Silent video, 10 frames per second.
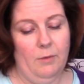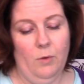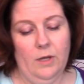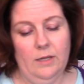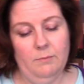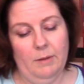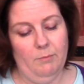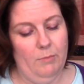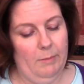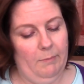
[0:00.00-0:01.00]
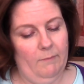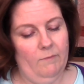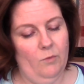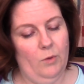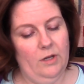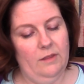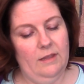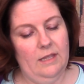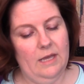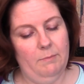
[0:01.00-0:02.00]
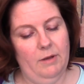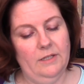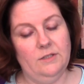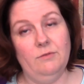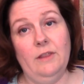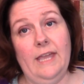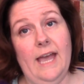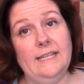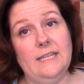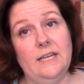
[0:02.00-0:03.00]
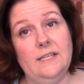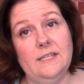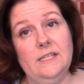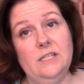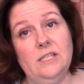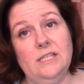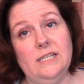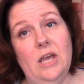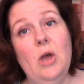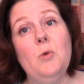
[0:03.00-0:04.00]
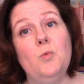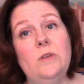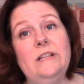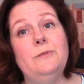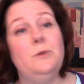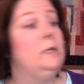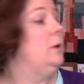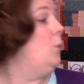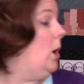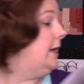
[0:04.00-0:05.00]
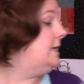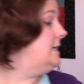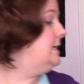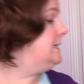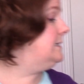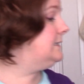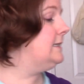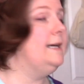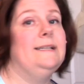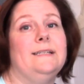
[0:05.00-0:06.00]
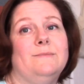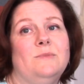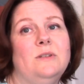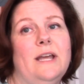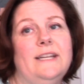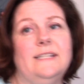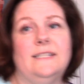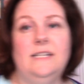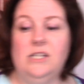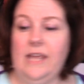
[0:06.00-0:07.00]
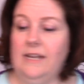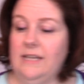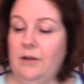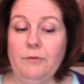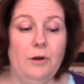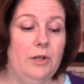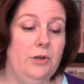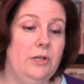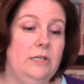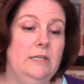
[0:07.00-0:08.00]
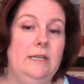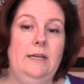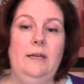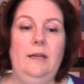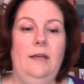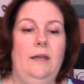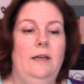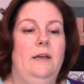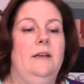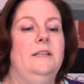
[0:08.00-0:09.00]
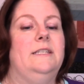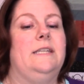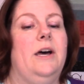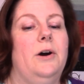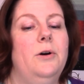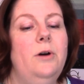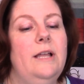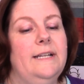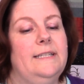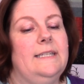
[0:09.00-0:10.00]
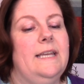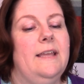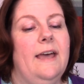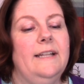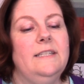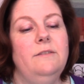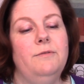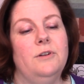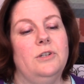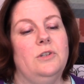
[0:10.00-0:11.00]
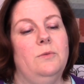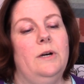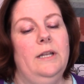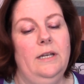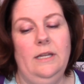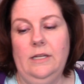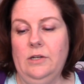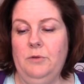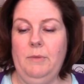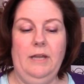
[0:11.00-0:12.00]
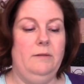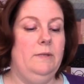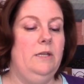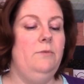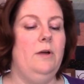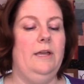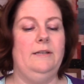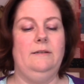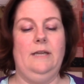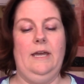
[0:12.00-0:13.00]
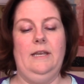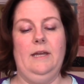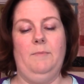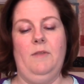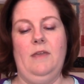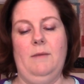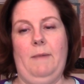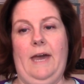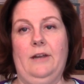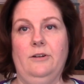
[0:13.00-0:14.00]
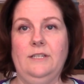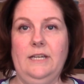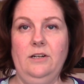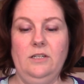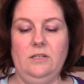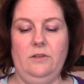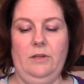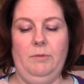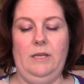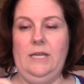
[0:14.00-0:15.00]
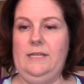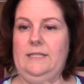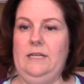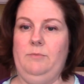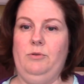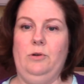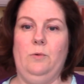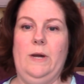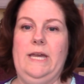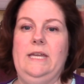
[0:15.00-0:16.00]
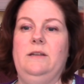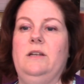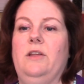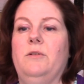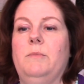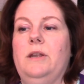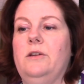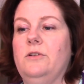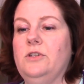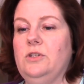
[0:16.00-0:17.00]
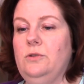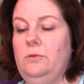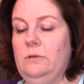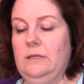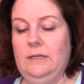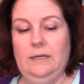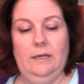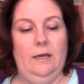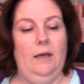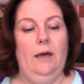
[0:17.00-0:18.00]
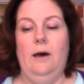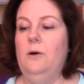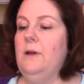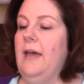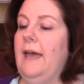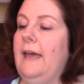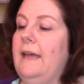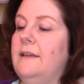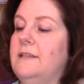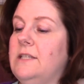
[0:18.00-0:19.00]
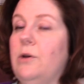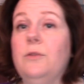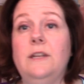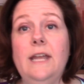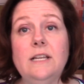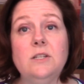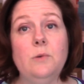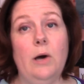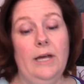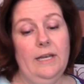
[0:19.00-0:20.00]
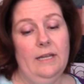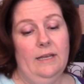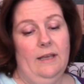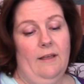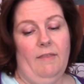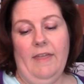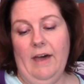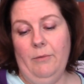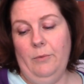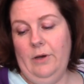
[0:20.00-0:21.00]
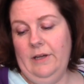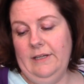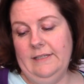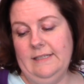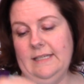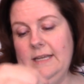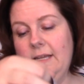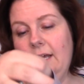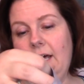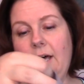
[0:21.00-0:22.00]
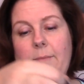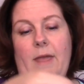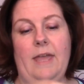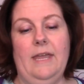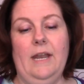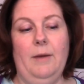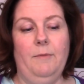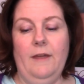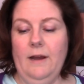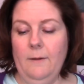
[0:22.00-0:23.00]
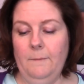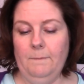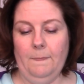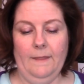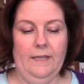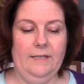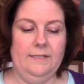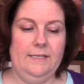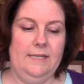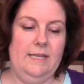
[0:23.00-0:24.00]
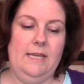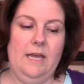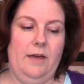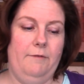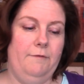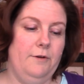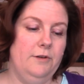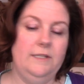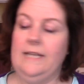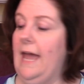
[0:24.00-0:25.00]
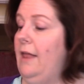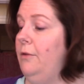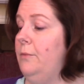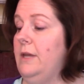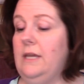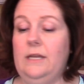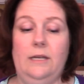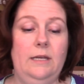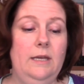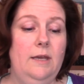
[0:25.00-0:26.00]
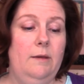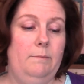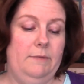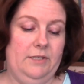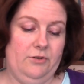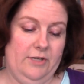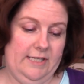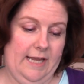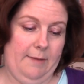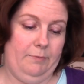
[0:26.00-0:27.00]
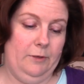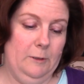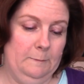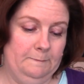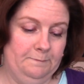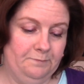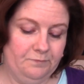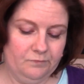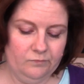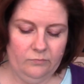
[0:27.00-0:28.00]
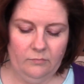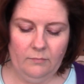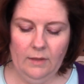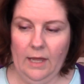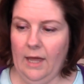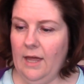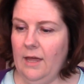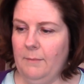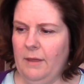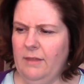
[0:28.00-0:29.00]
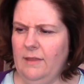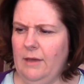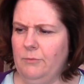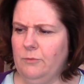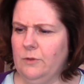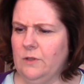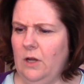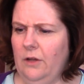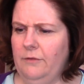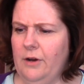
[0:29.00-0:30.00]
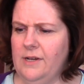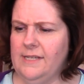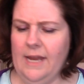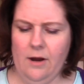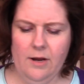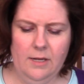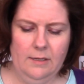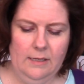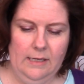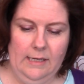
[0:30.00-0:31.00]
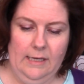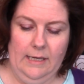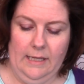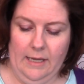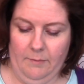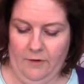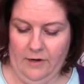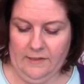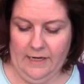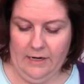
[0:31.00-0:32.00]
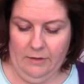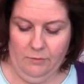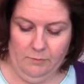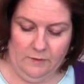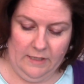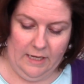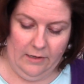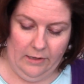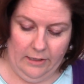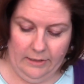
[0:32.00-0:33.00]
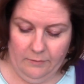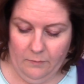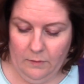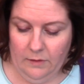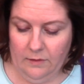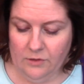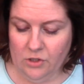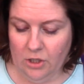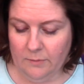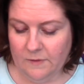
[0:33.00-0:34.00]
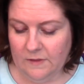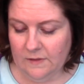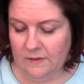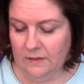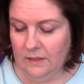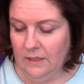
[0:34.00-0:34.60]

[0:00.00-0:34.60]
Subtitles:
of the buttons for the cat's eyes is really wonky because I didn't stitch that down very good. So let's see, that's the first one. Don't mind me while I tidy up the patterns here, so they'll be easy to put away in another minute or two. Okay, so the next one that was hanging up there is the first Halloween mystery sampler. I think that one was called Very Scary. Yep, Very Scary. Whoops, hang on. One of the charms is